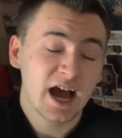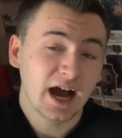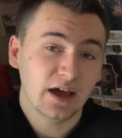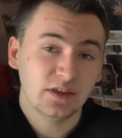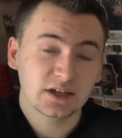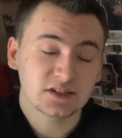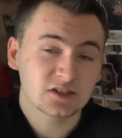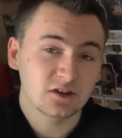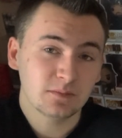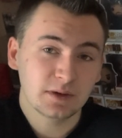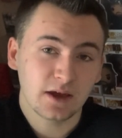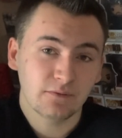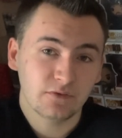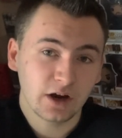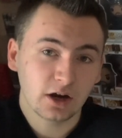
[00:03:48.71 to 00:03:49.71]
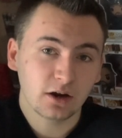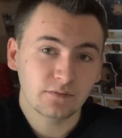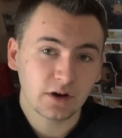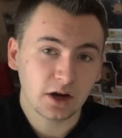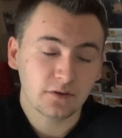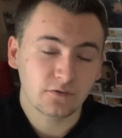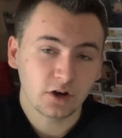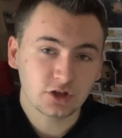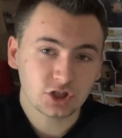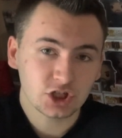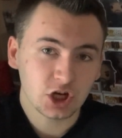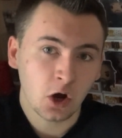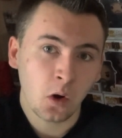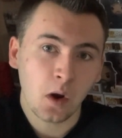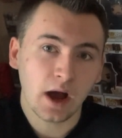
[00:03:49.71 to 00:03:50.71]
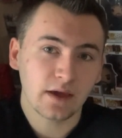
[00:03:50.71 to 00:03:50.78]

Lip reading: I think it's gonna be a very, very fun show.